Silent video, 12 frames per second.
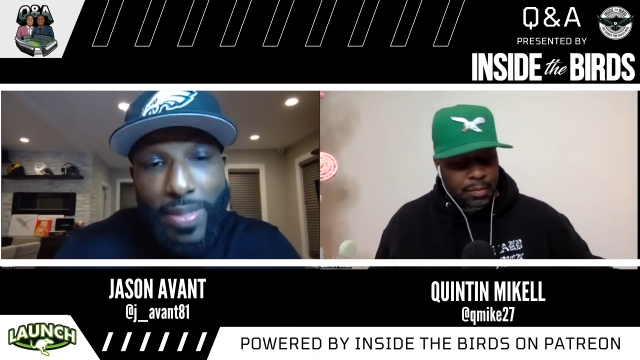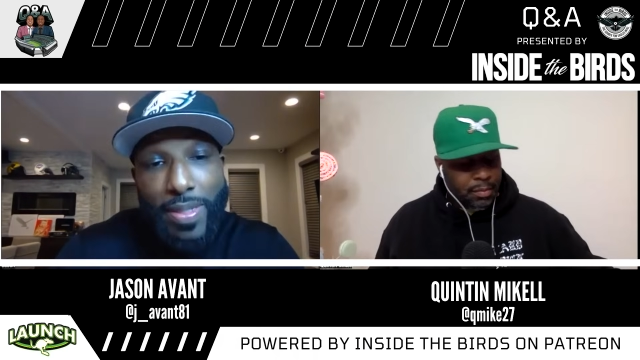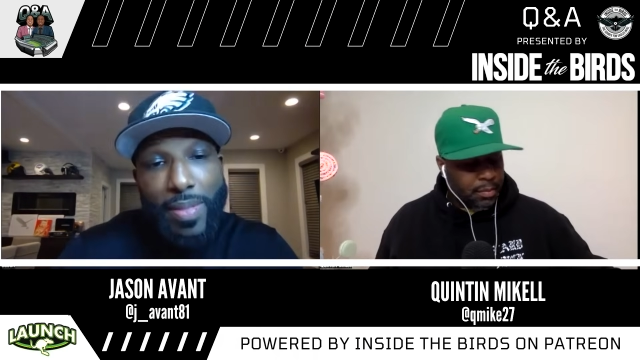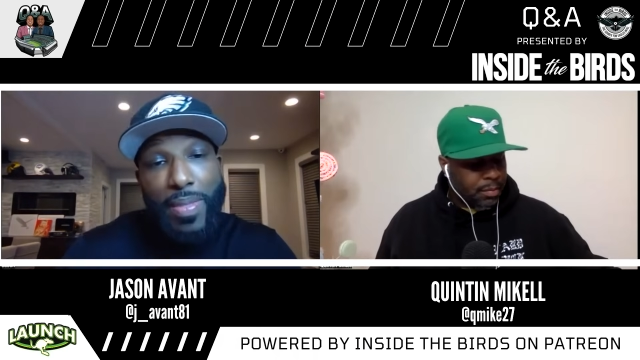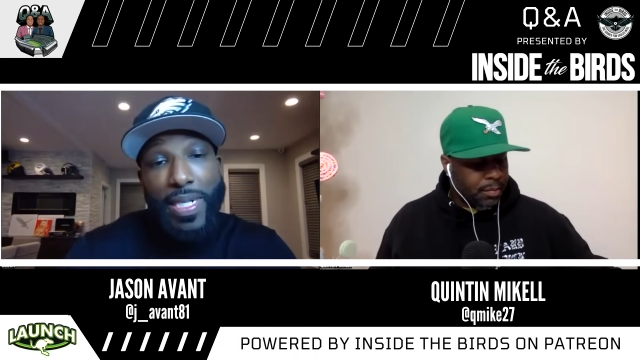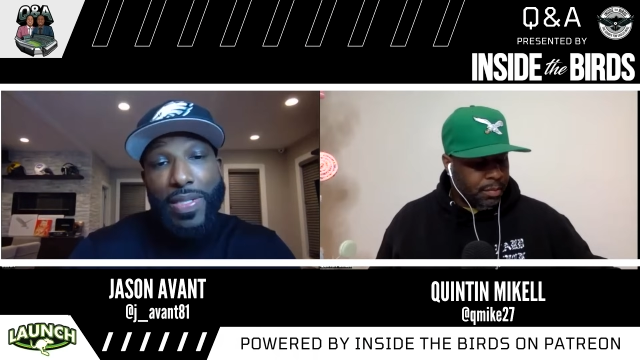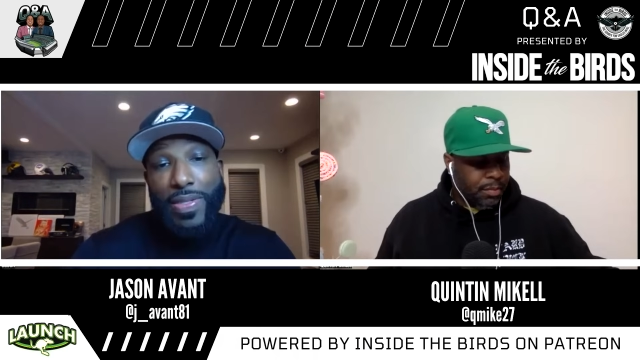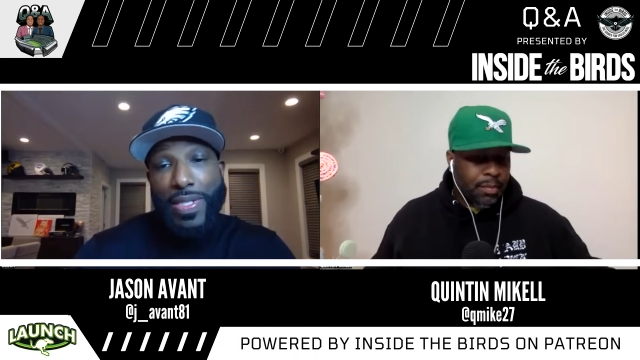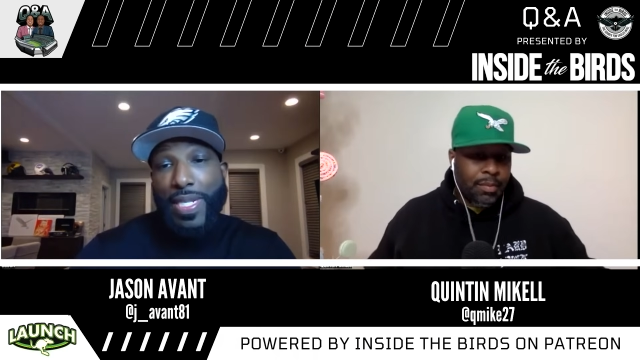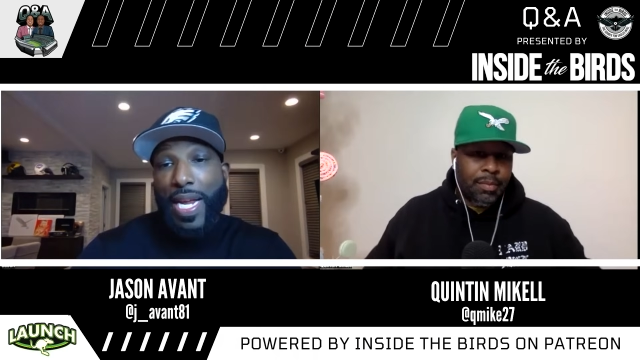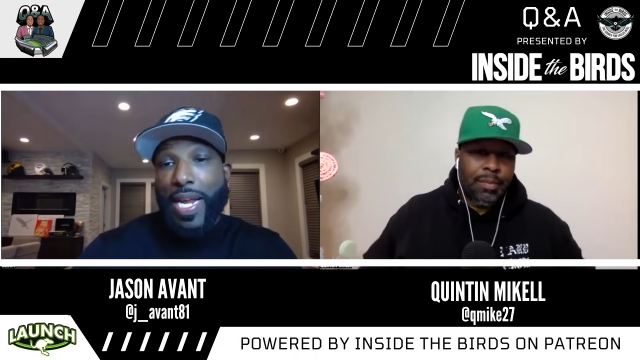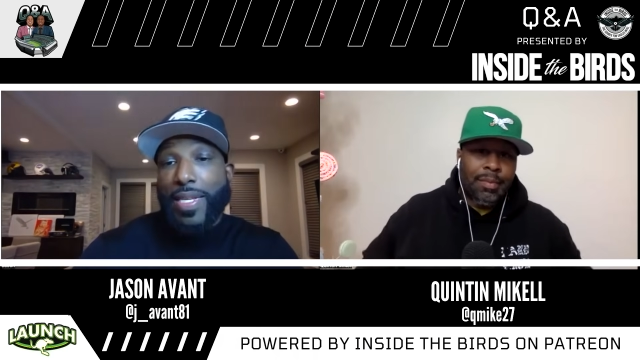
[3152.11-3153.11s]
Speaker 1: some money on the
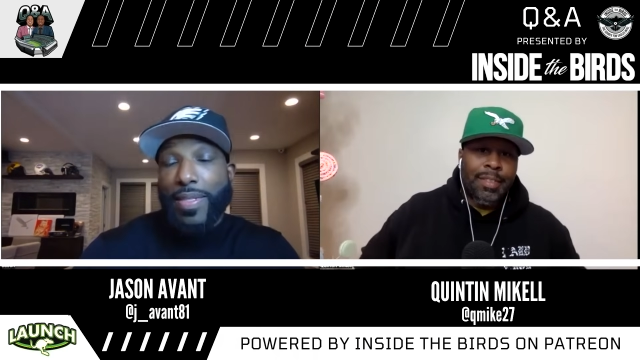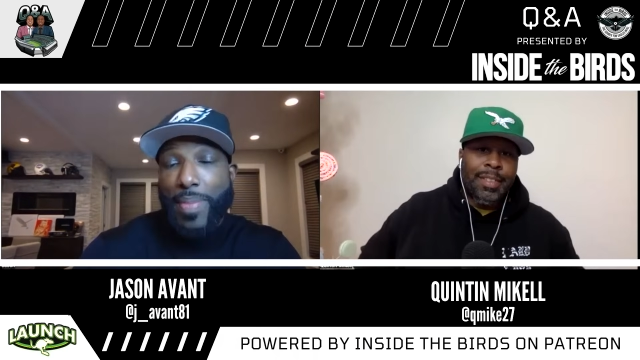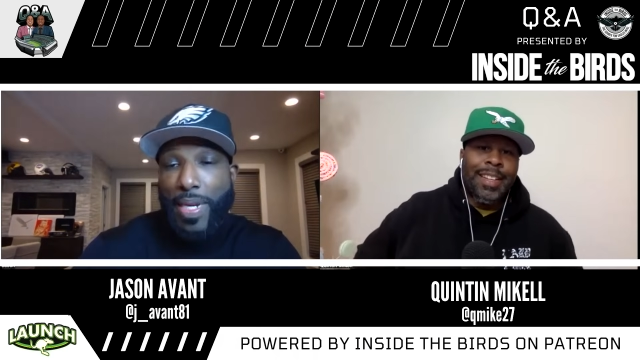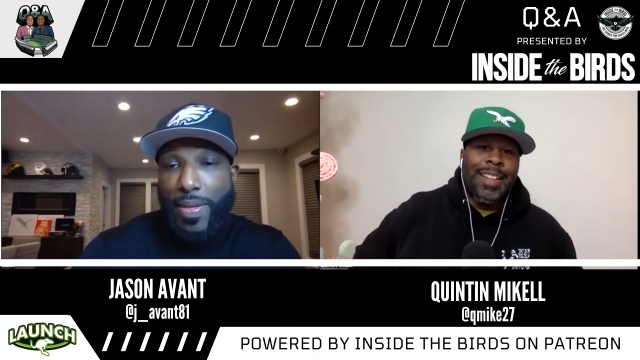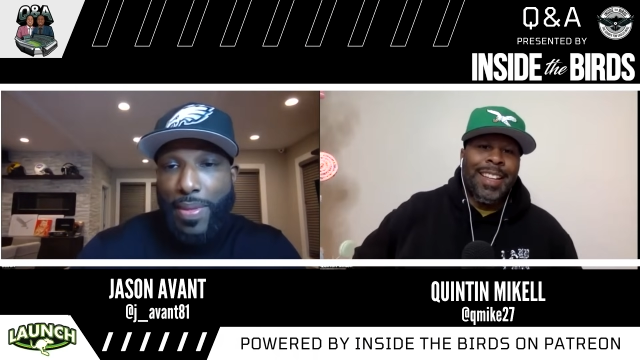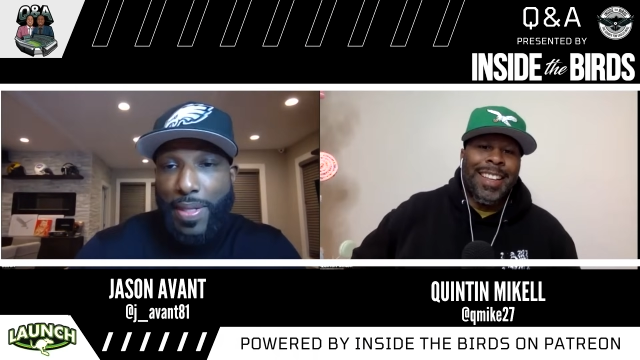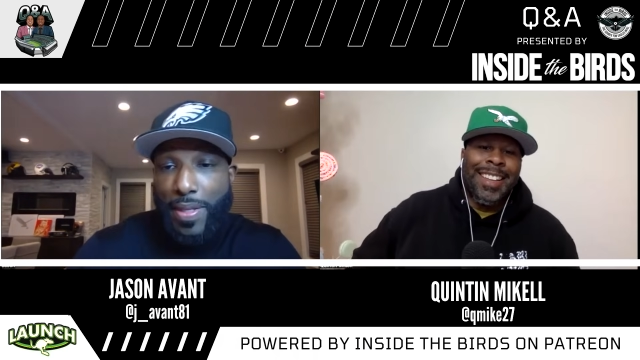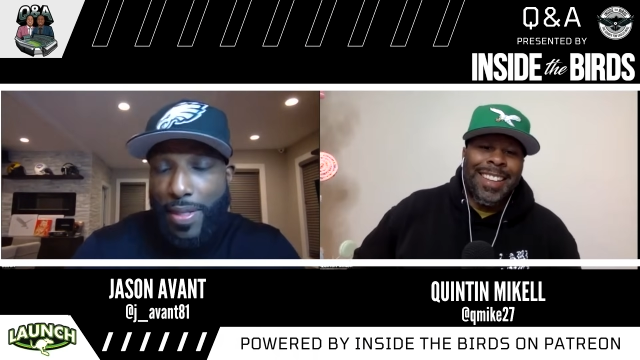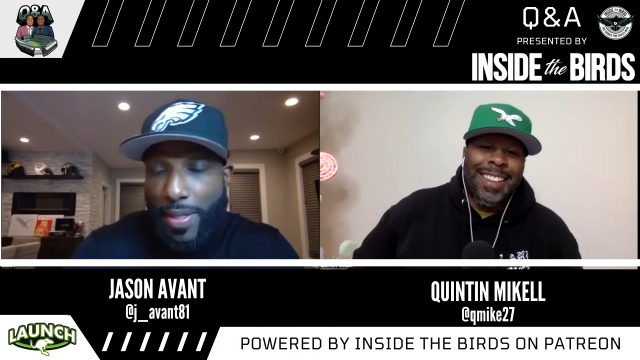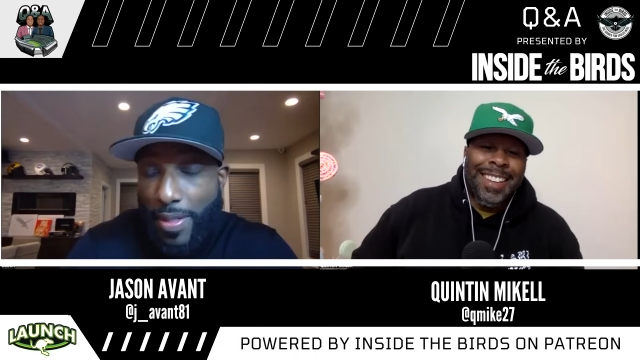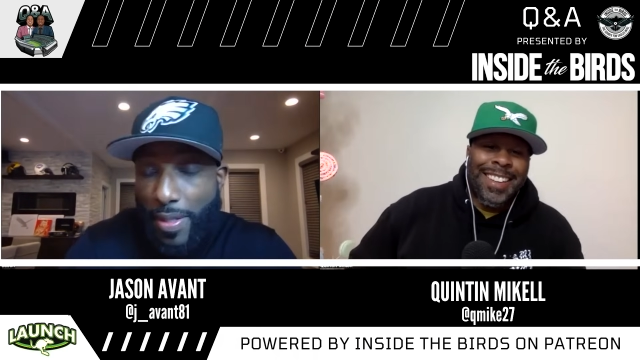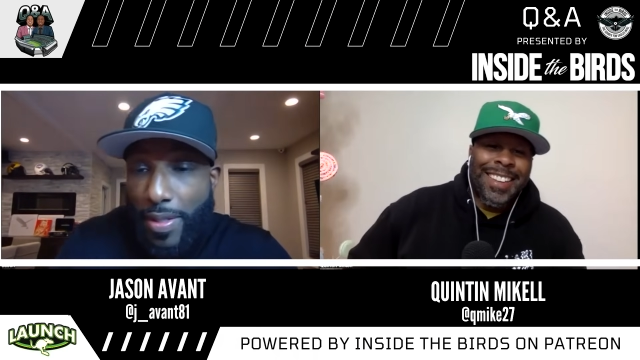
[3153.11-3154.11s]
Giants, by the
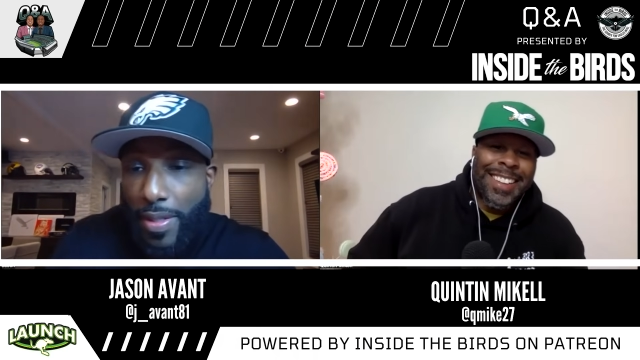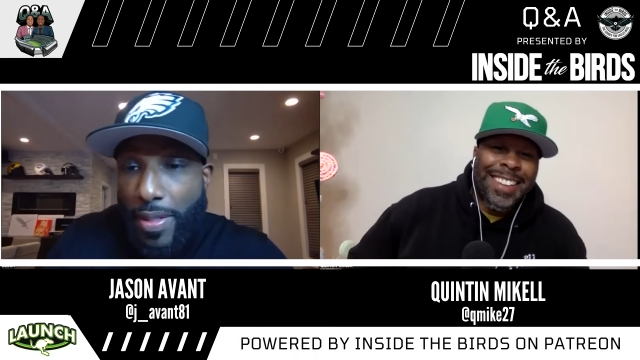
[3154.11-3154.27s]
way.